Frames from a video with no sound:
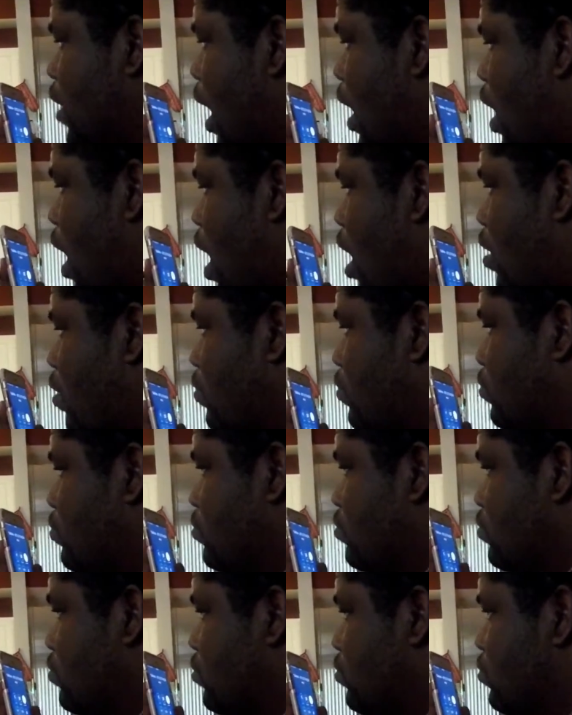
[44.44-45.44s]
Hello.
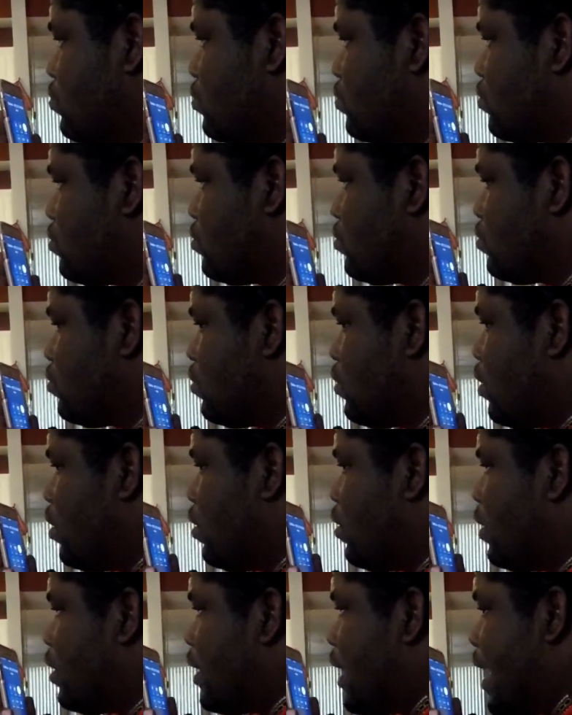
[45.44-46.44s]

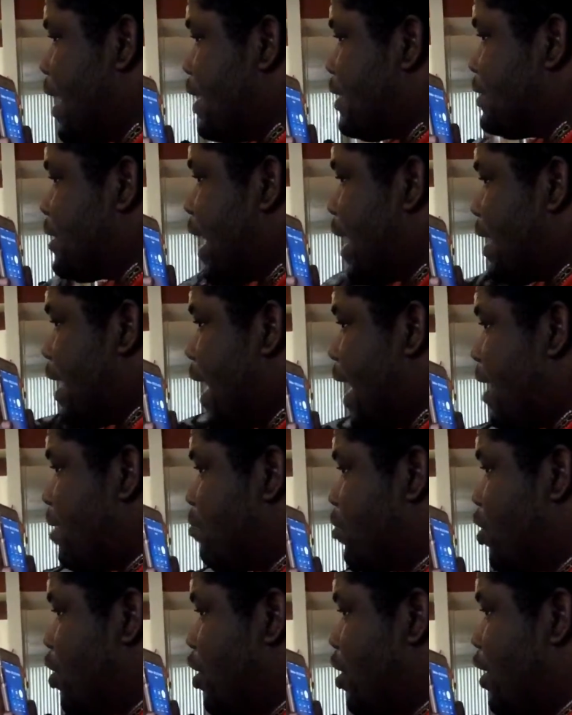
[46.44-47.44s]
Yes, I
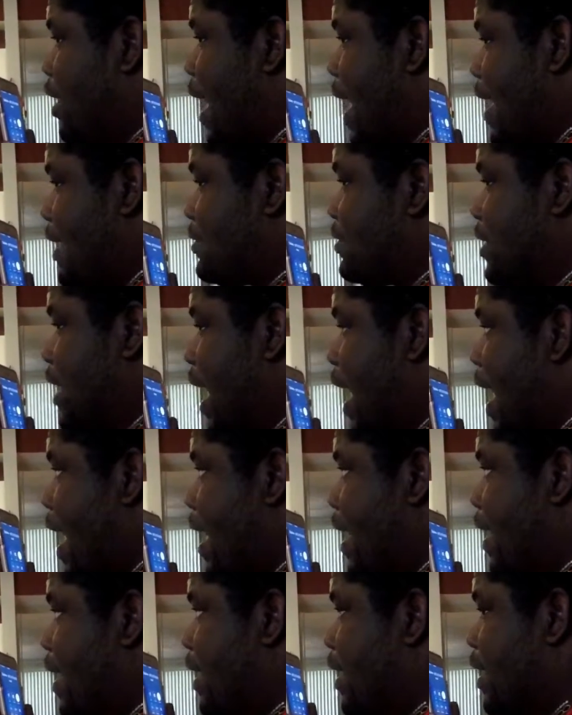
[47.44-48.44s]
came there last
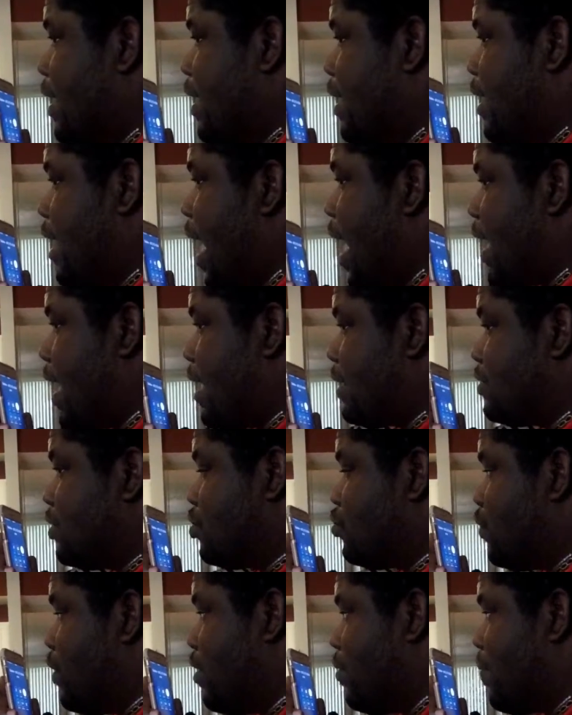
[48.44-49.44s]
night and I got
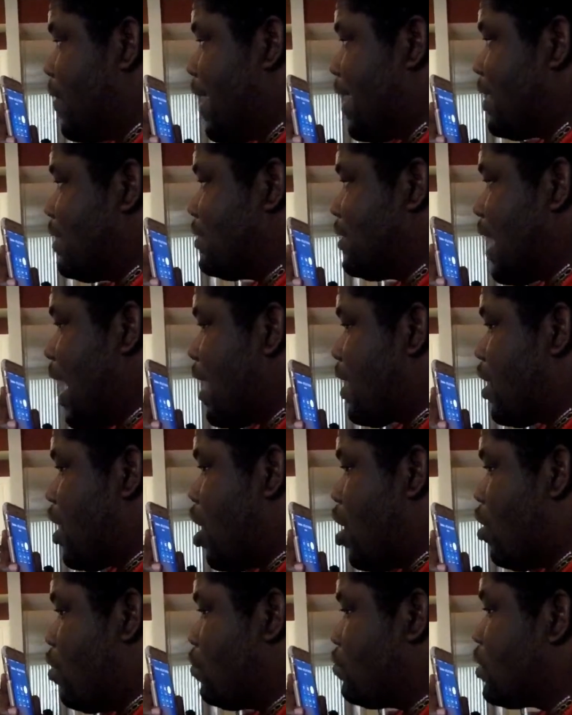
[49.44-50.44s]
the 12 pack of
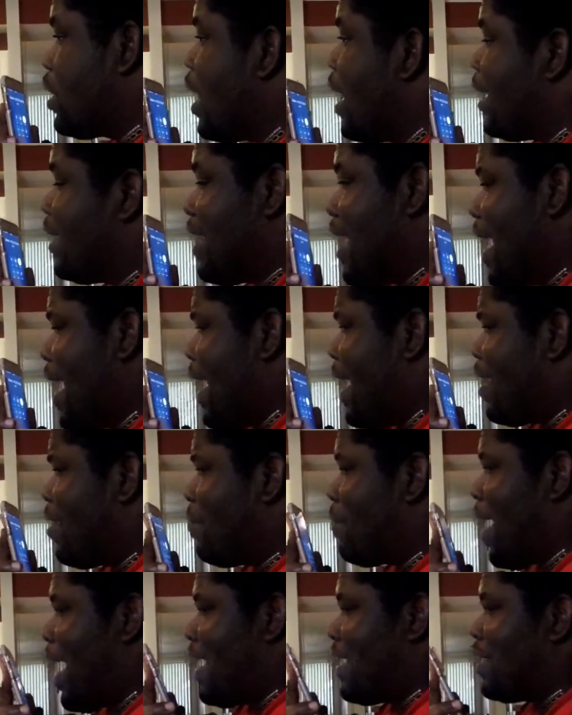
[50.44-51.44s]
tacos. Now
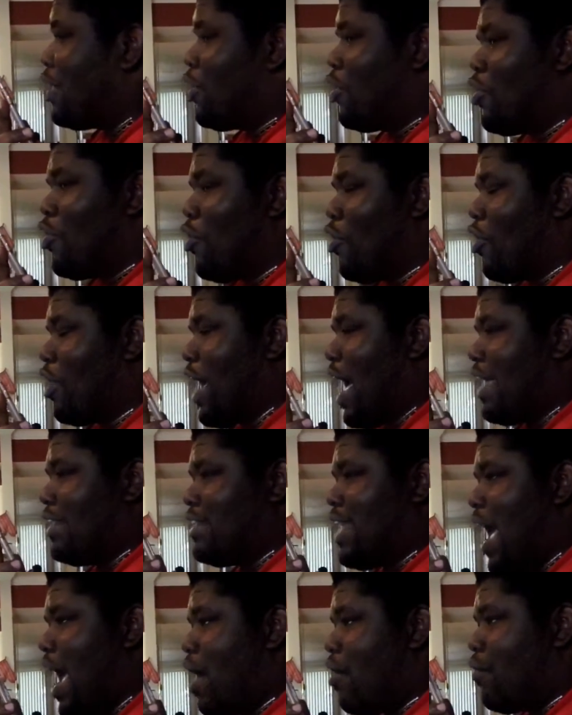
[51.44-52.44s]
everybody in here
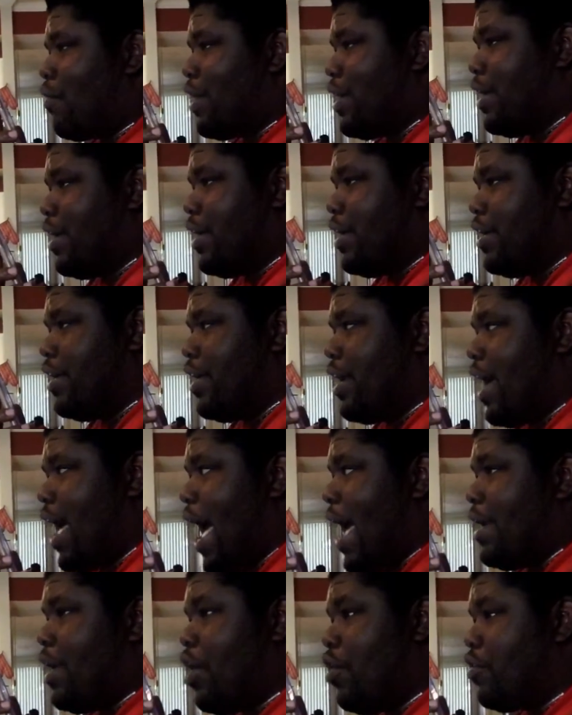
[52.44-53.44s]
got diarrhea.
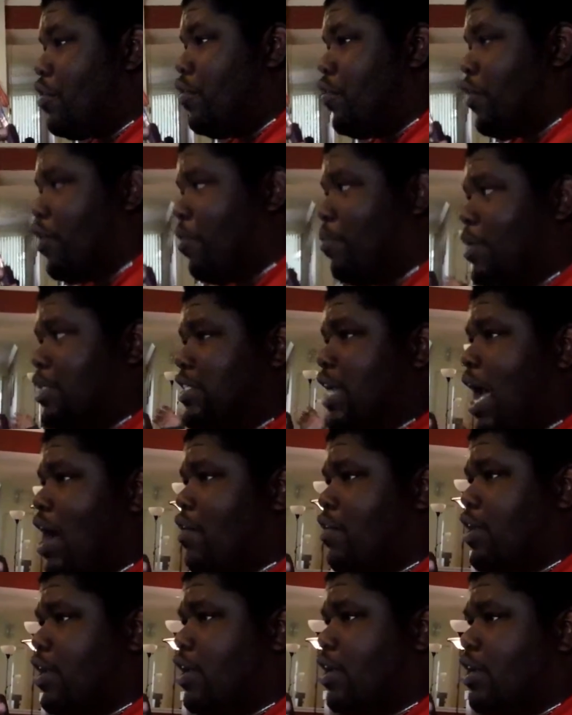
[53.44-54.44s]
I know you hear me
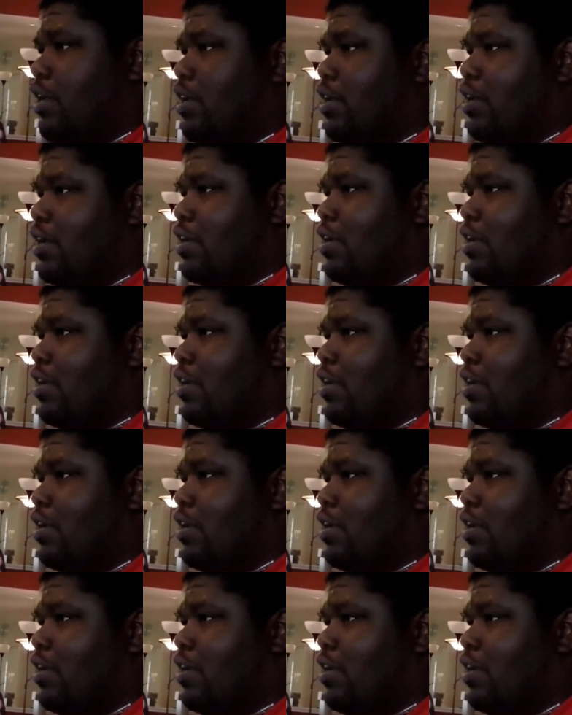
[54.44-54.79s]
talking.